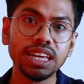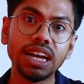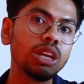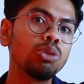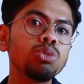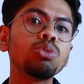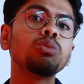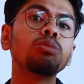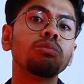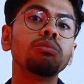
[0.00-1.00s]
there you
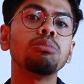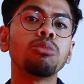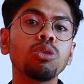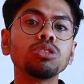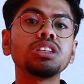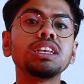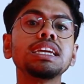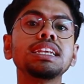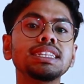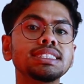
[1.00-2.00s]
do
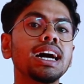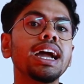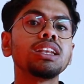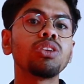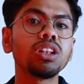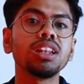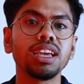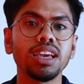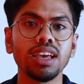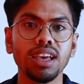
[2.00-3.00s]
mostly design only.